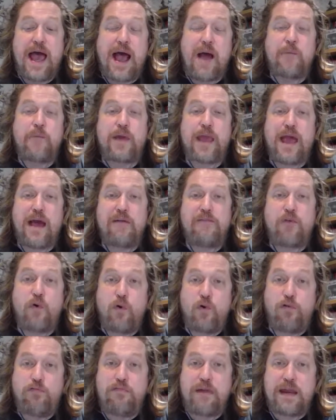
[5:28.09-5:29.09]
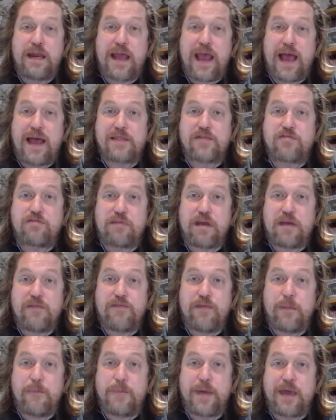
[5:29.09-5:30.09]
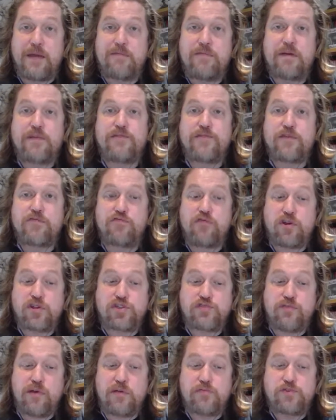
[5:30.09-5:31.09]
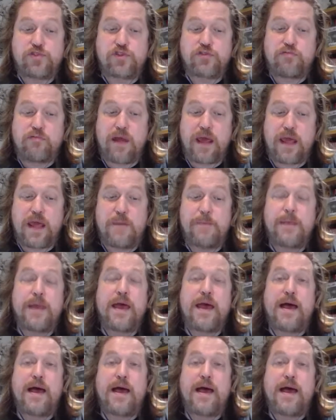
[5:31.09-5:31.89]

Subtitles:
and we have already had the refund period for Crossroads 3.